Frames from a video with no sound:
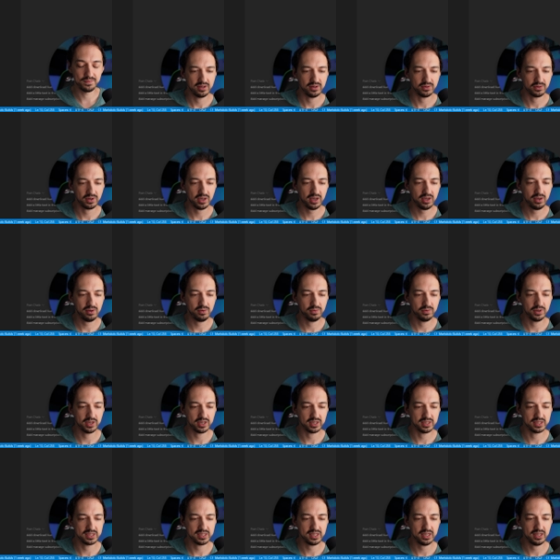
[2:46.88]
Okay, we
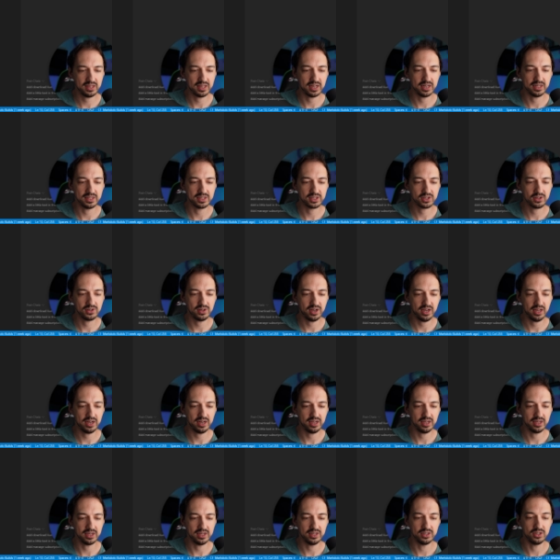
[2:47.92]
can see that it's
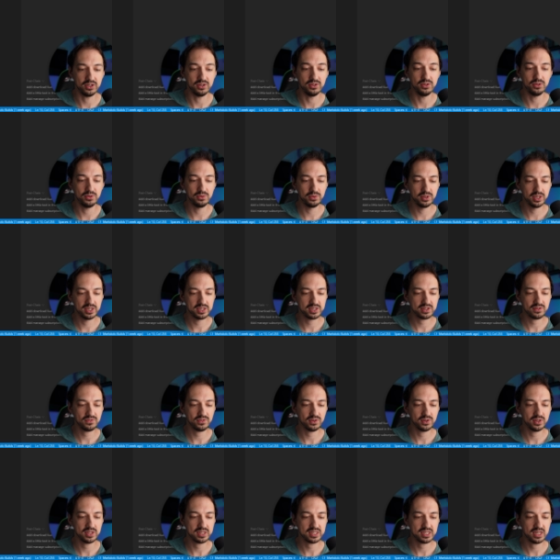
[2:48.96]
creating a to-do list
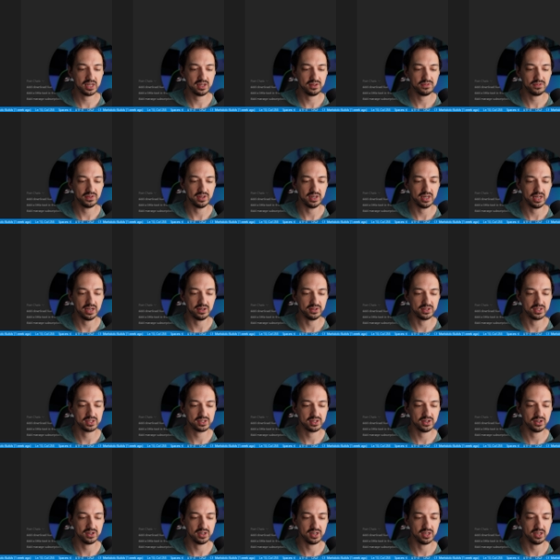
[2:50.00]
for itself, and now it's
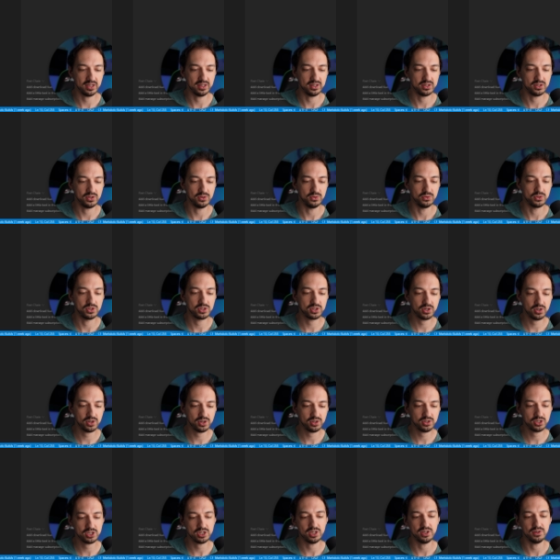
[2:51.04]
starting to
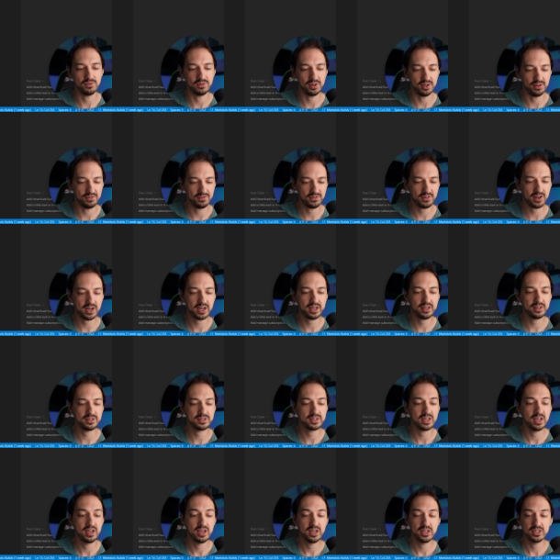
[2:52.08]
search and read
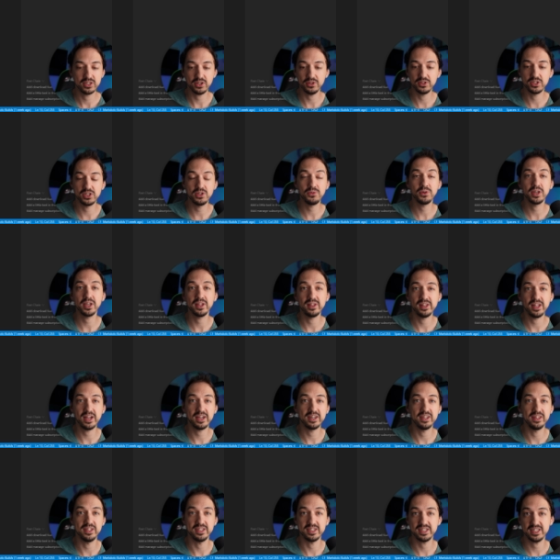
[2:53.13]
files. So it's doing a
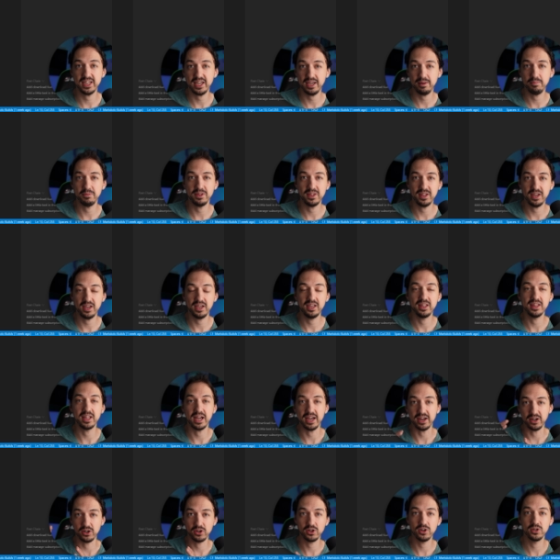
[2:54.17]
lot of the same thing
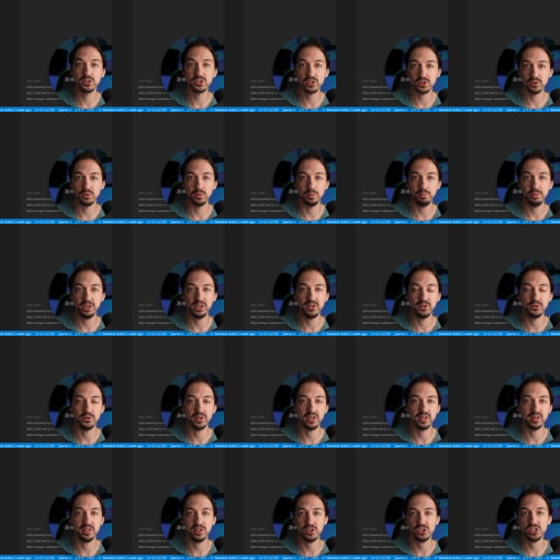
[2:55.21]
that Cursor would be
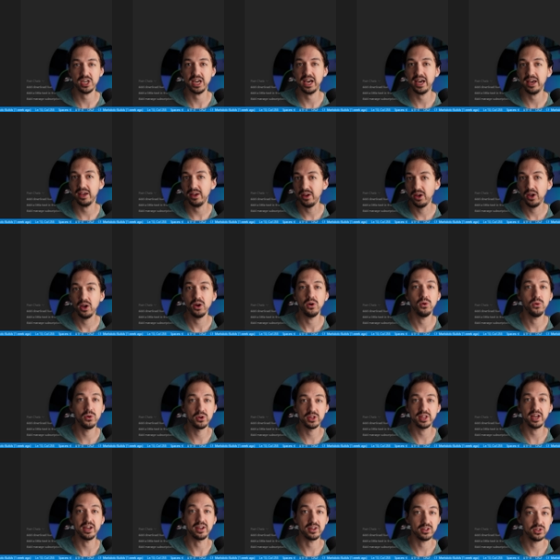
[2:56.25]
doing in the chat
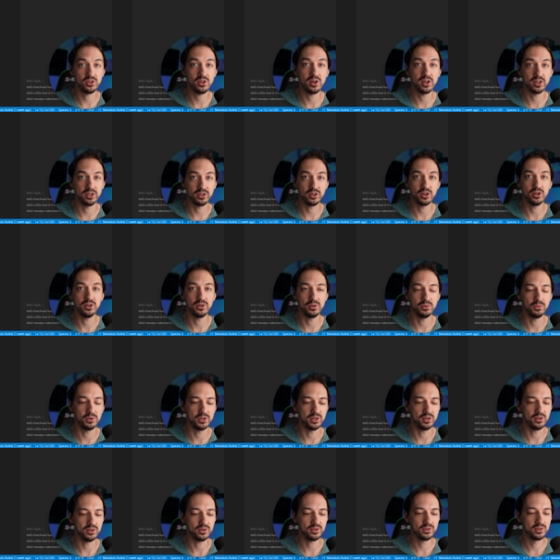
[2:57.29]
or that Claude Code
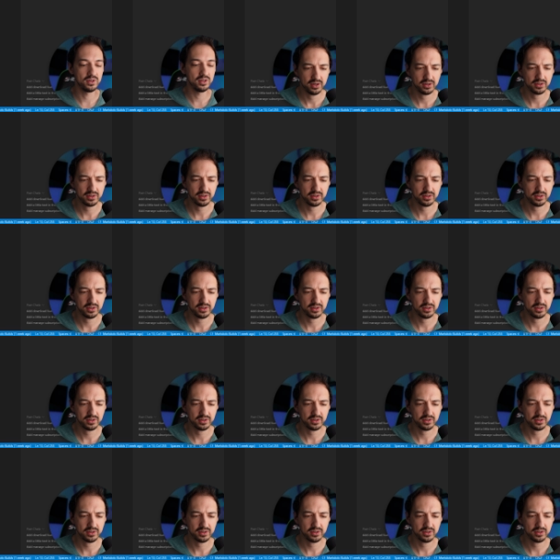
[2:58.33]
would do.